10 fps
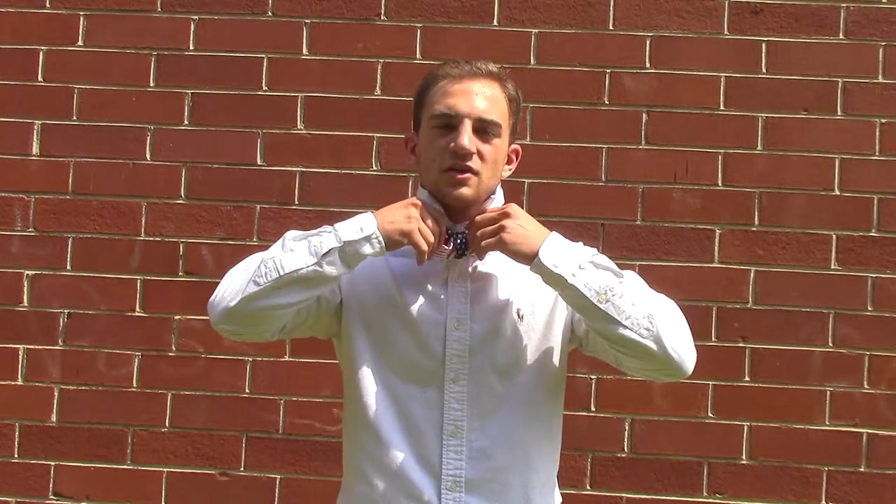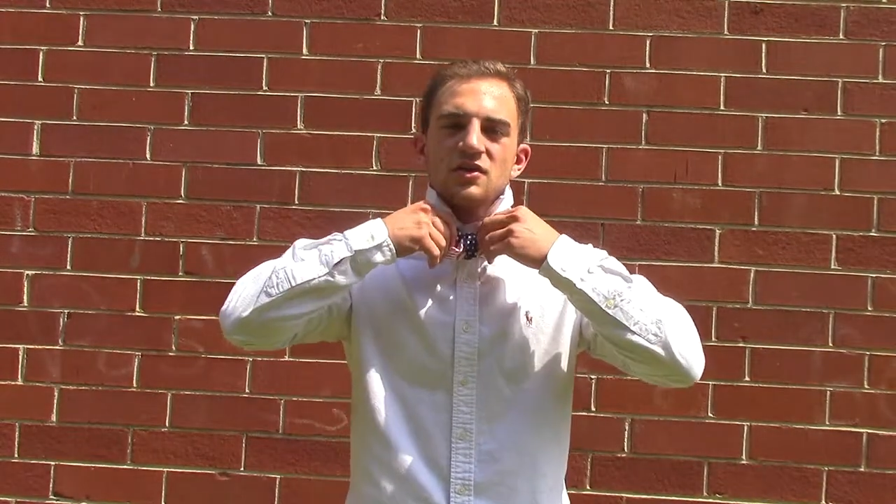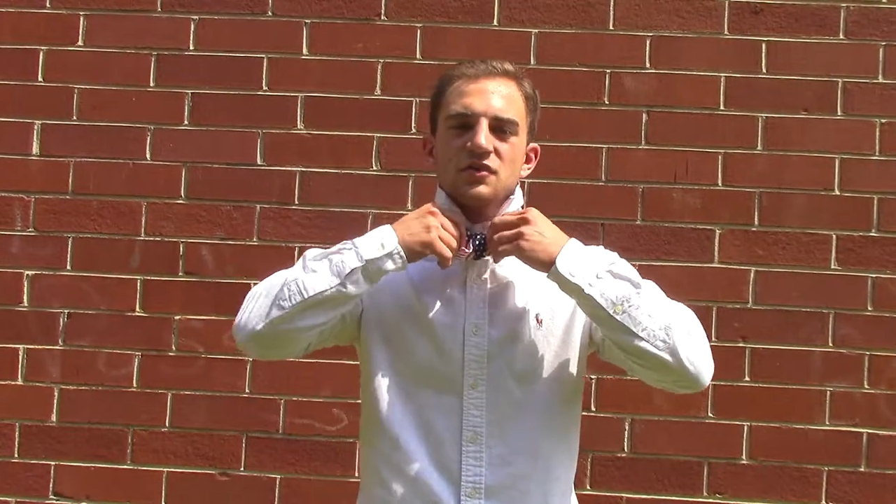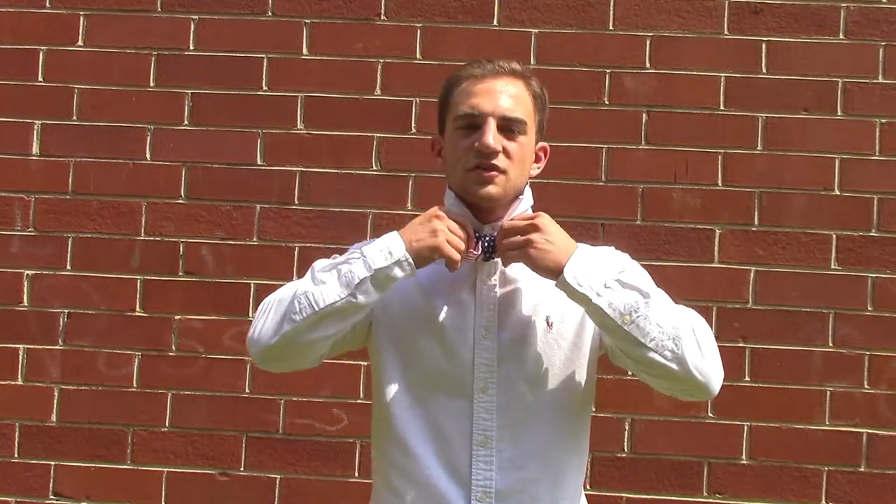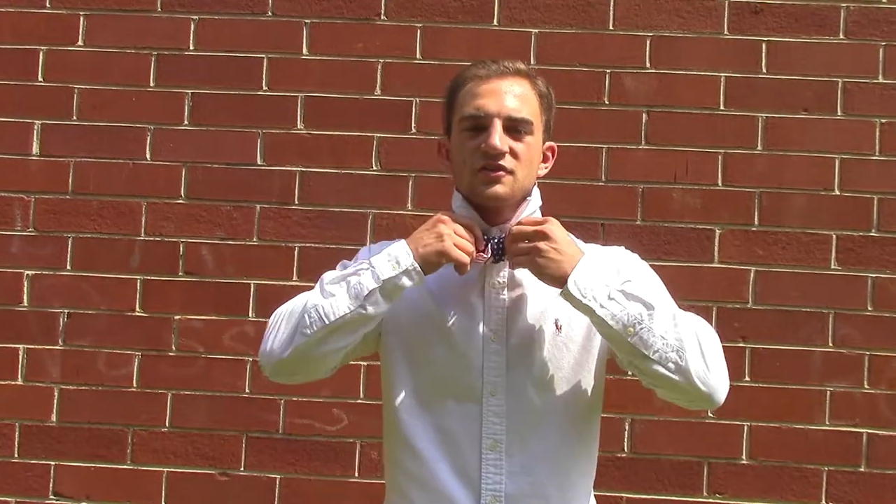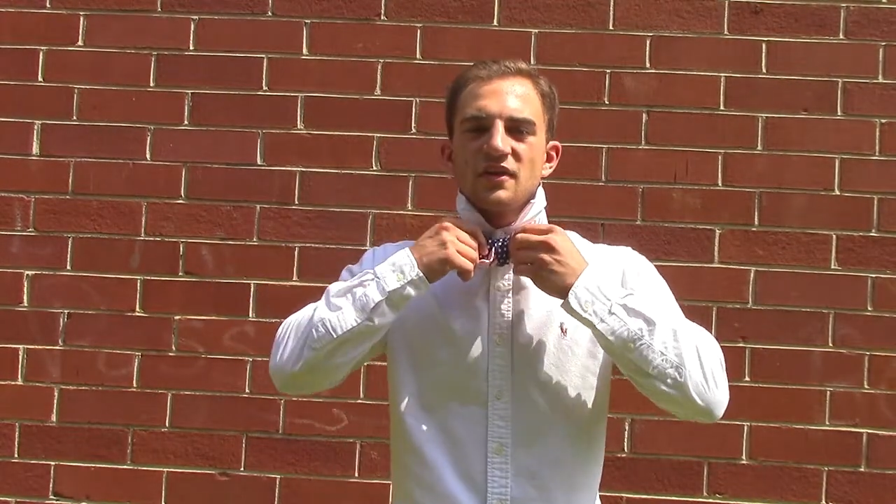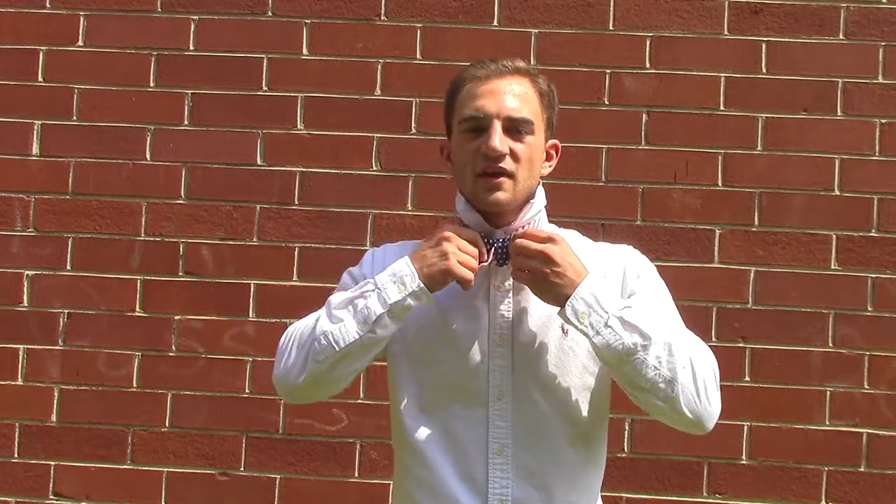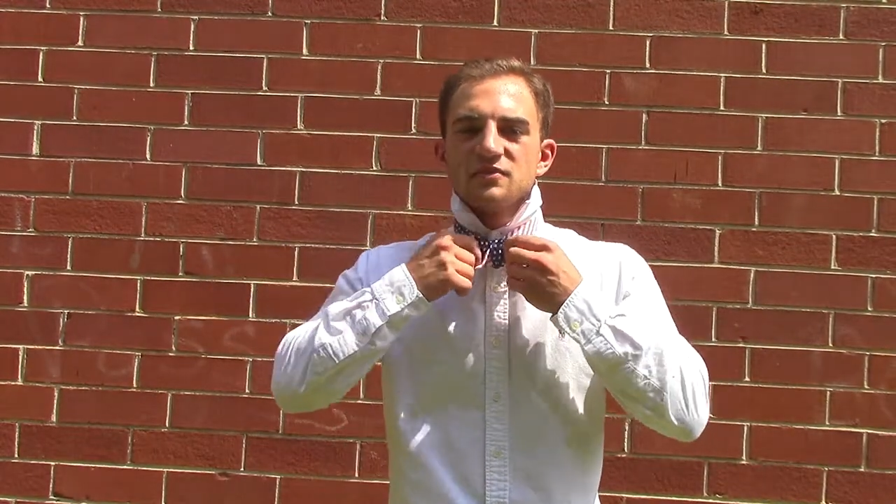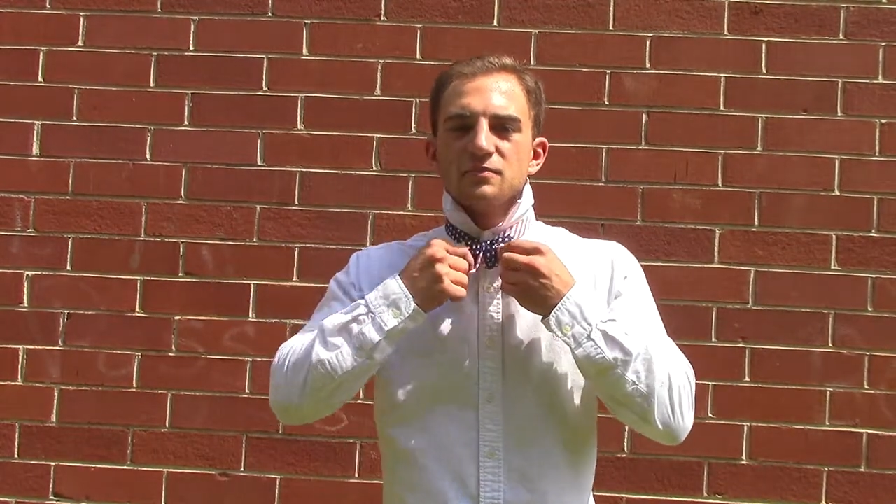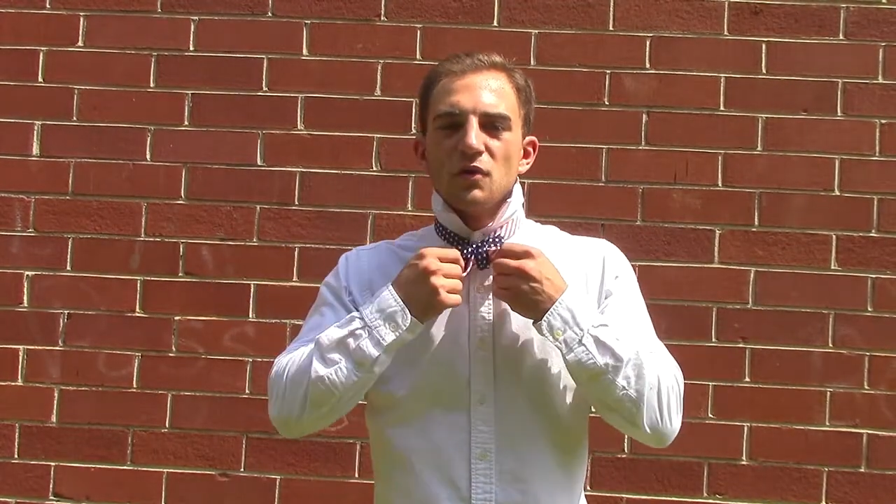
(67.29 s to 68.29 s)
You can
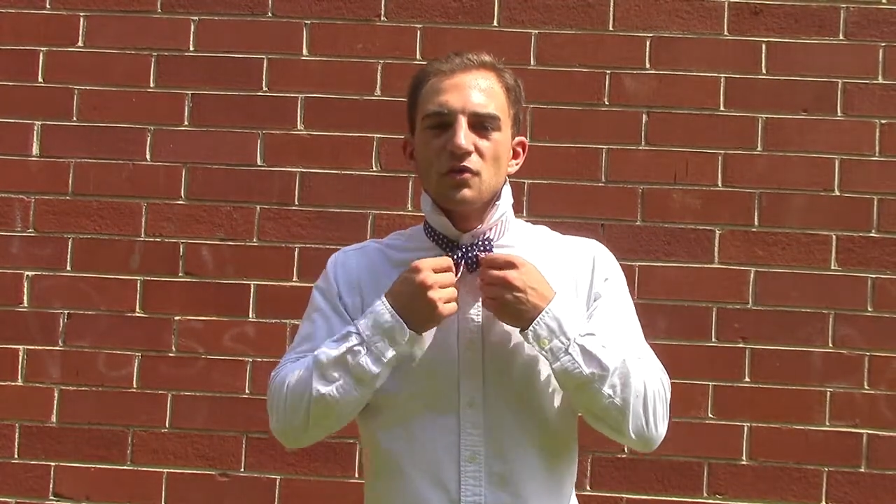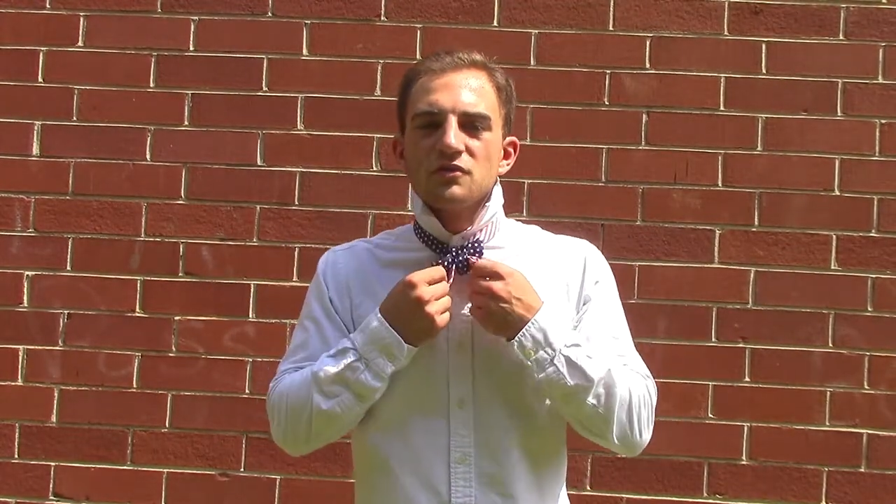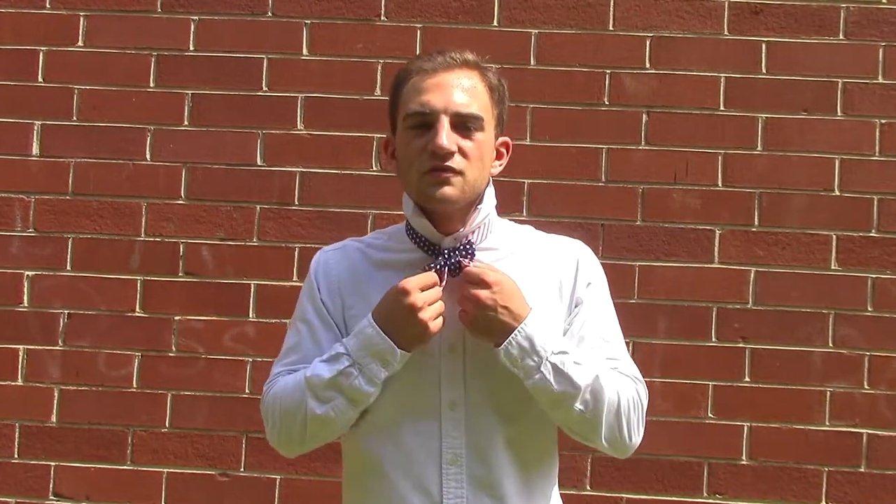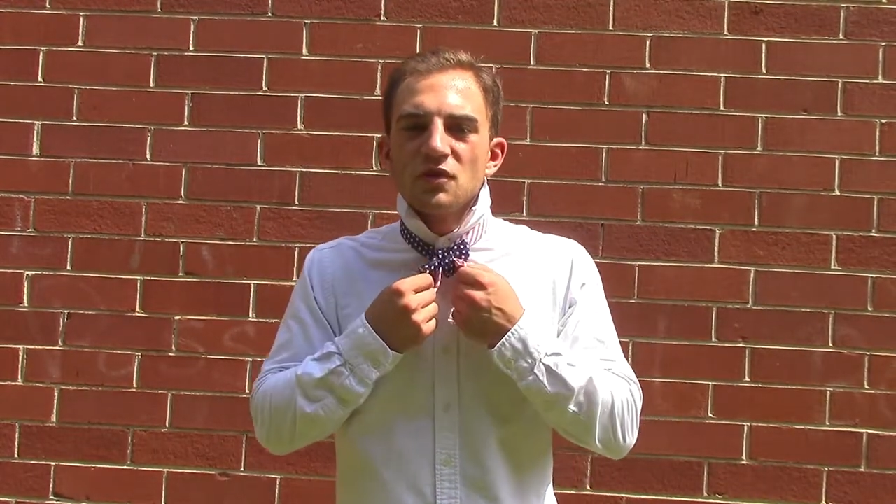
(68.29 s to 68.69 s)
take both